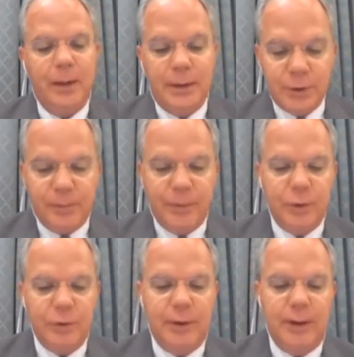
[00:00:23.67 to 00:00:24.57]

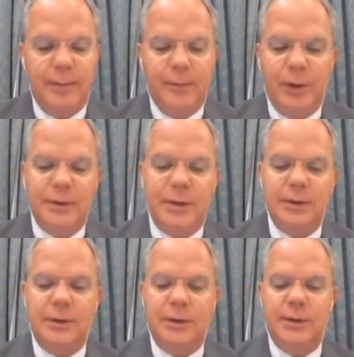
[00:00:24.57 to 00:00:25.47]
distribution, and
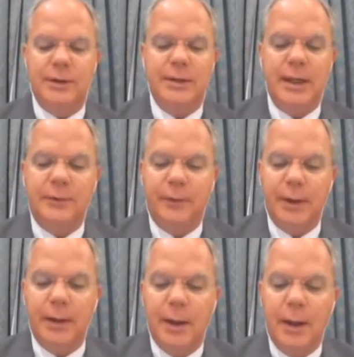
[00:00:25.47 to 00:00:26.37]
immunization to
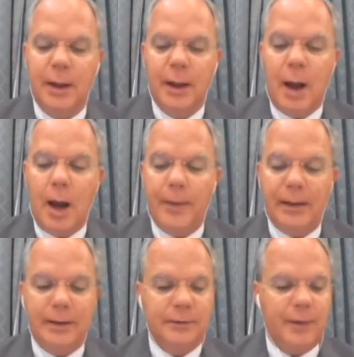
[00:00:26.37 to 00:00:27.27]
successfully
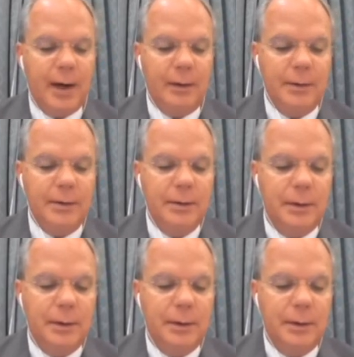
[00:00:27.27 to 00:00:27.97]
combat this virus.